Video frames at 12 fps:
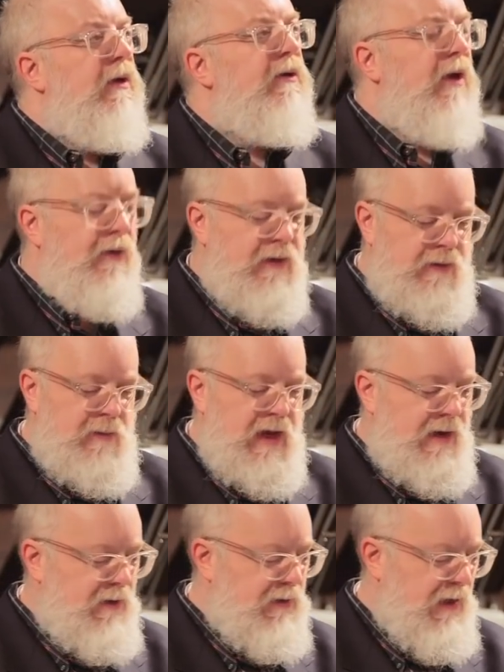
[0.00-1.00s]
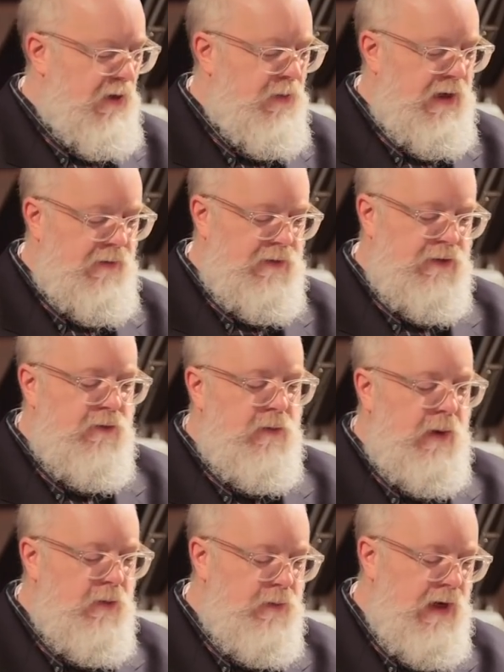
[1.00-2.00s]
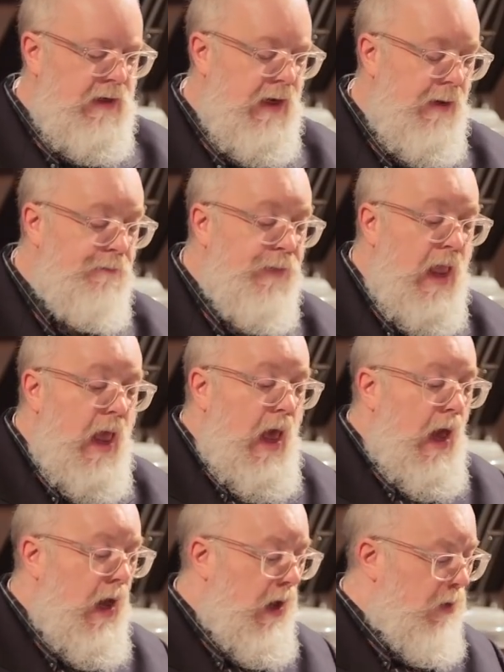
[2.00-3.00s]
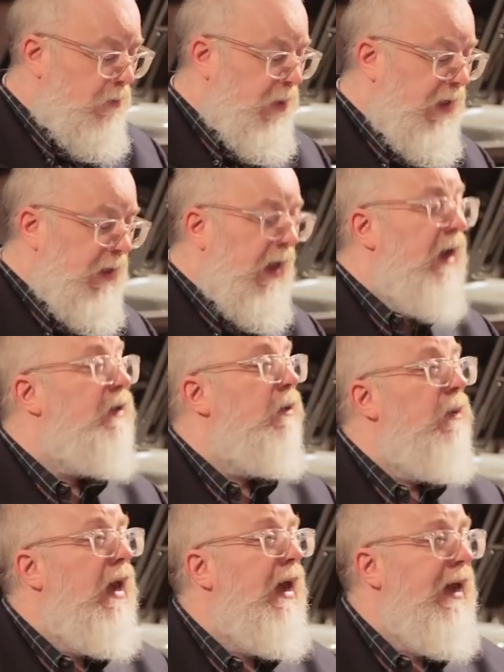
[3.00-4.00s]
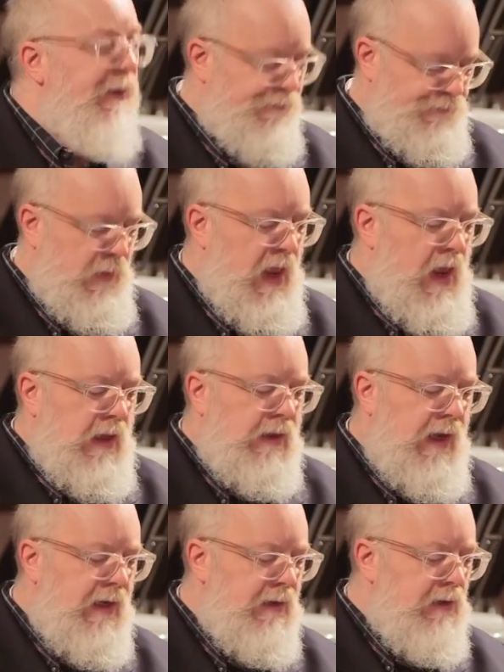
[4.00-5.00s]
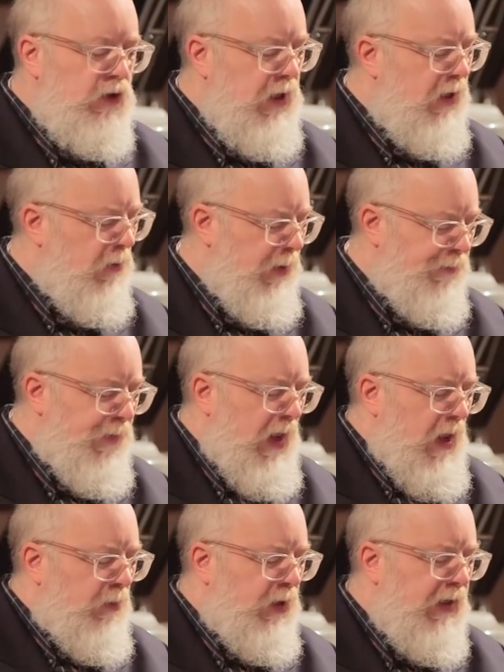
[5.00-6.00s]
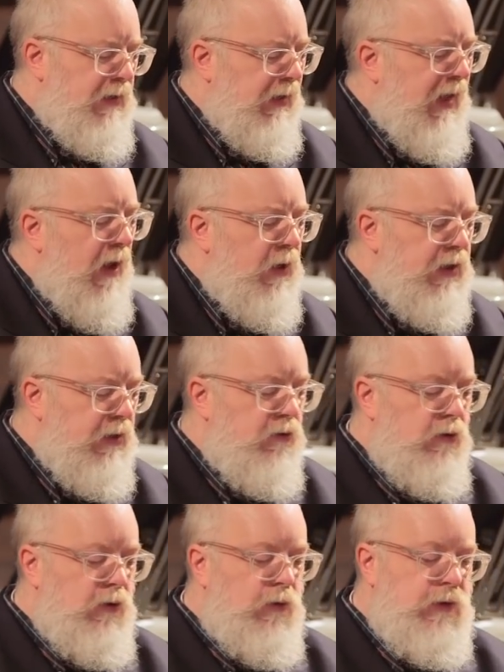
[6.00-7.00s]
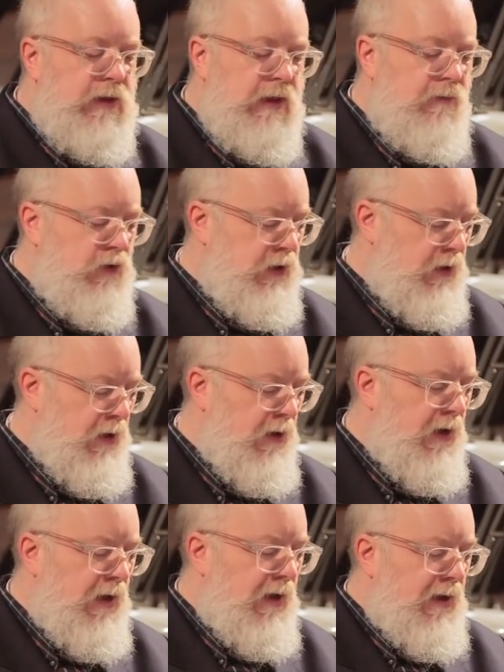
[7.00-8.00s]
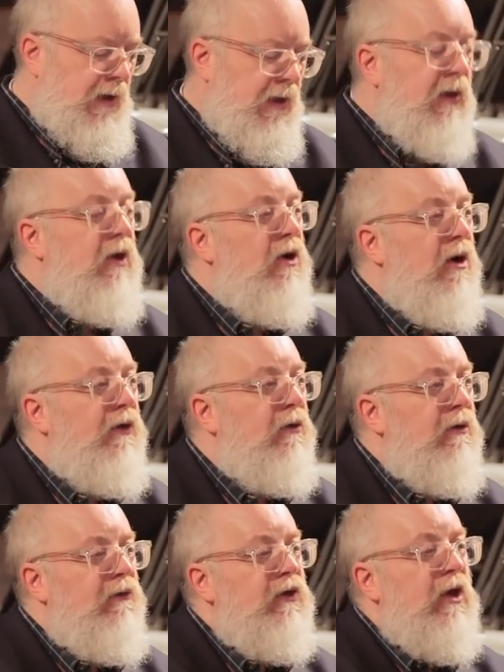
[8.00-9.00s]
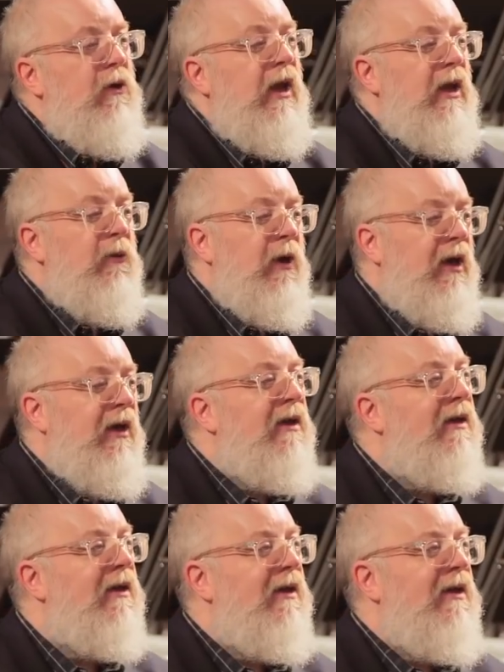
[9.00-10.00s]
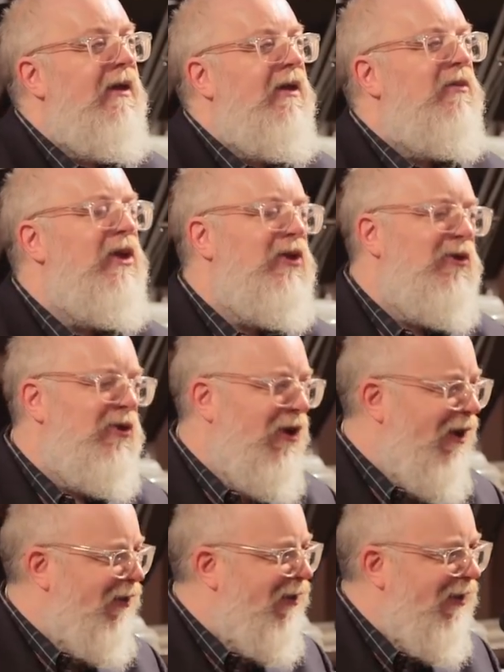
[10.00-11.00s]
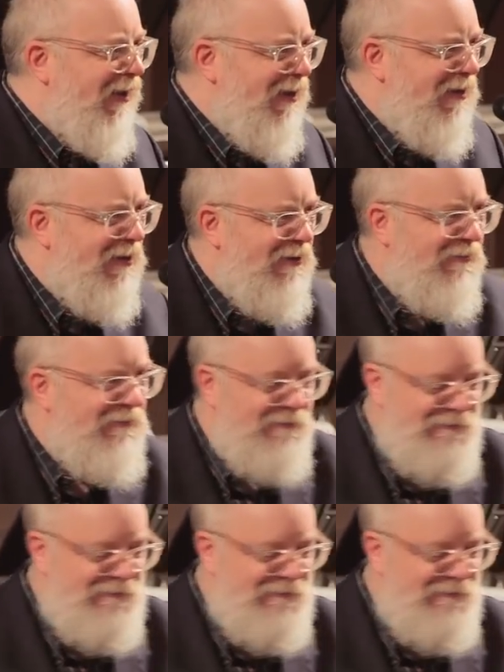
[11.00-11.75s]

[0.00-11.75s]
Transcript: not that it matters now, but I've just remembered my name. Be that as it may, ladies and gentlemen, please allow me to introduce Steve Scher and the author of So Anyway, Mr. John Cleese.